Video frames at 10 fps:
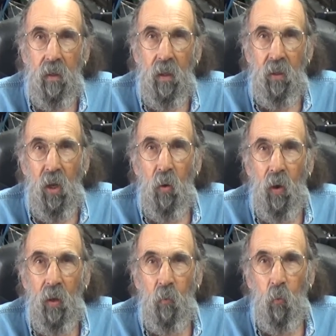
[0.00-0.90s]
Hello
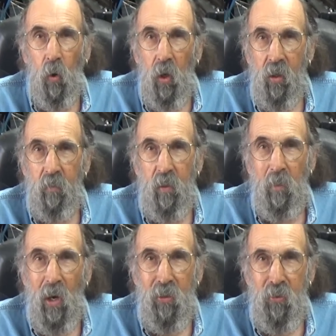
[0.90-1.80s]
and welcome to
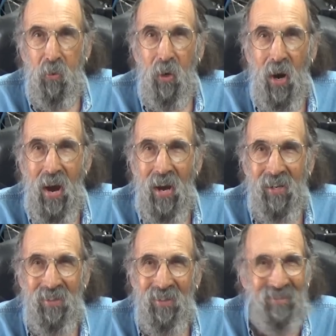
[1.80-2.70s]
Mike's
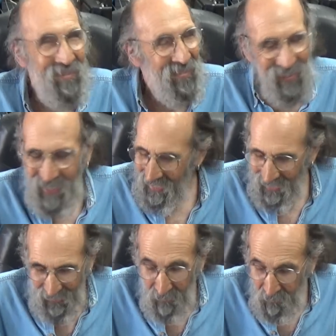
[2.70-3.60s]
Garage.
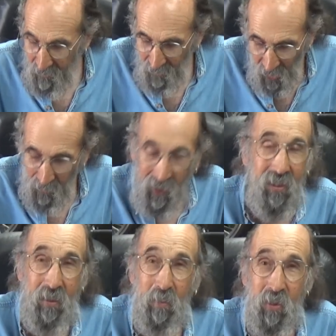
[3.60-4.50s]
If you've already
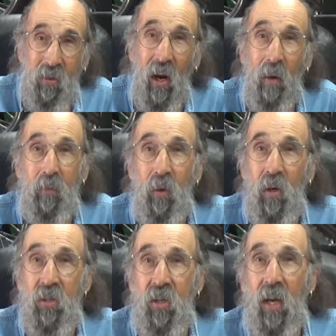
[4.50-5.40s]
subscribed to
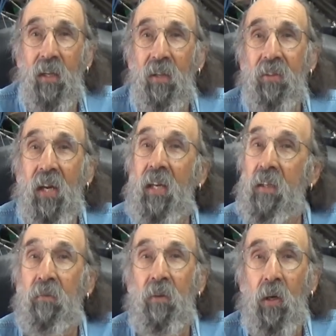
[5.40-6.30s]
our channel, thank
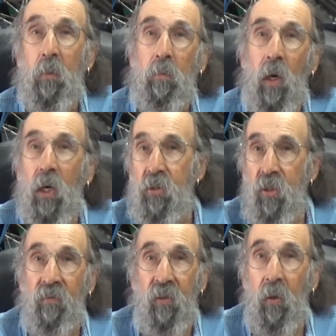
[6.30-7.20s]
you very much.
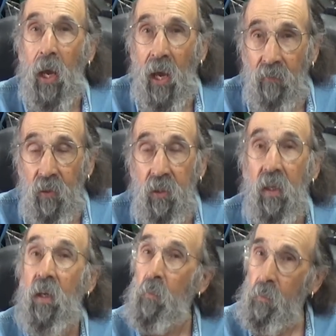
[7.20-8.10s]
If you haven't,
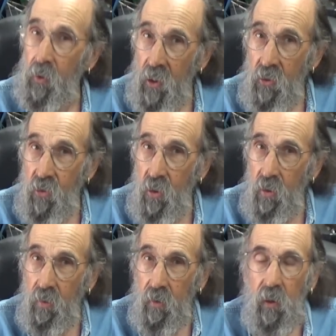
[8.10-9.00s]
please
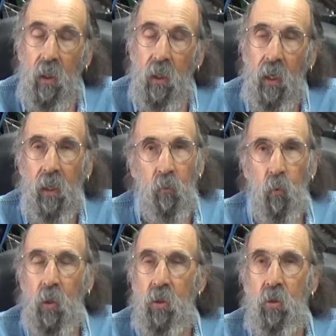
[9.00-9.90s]
do. And
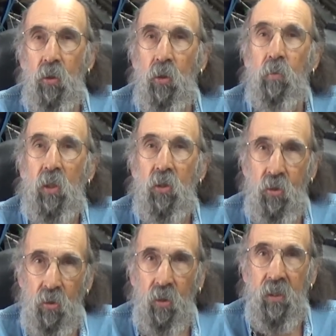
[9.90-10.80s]
when you do, be
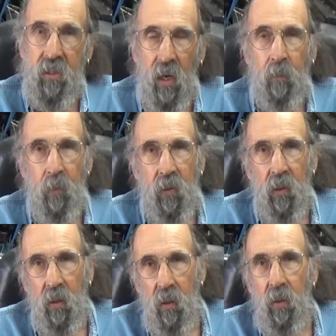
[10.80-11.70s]
sure and tap on the
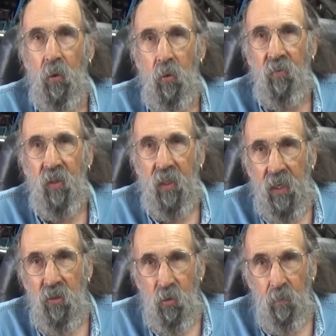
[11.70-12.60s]
little
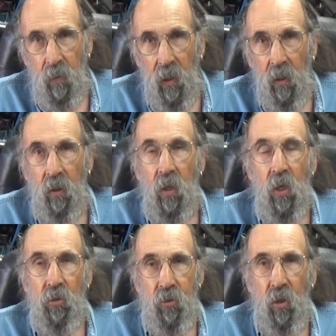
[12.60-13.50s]
notification bell
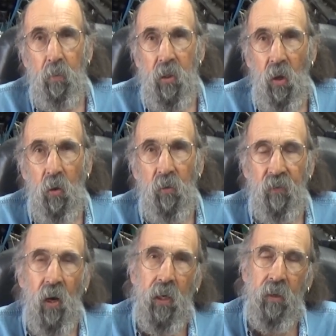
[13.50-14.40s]
so you'll be
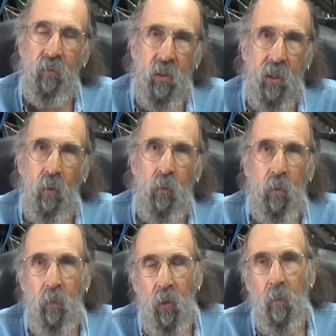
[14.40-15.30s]
notified every time we
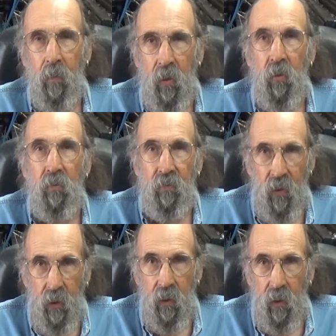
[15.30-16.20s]
put up a new
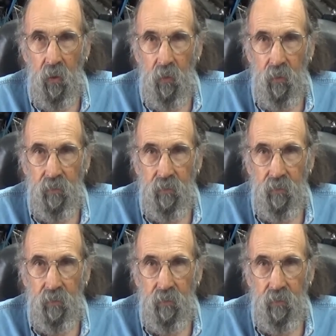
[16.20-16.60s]
video.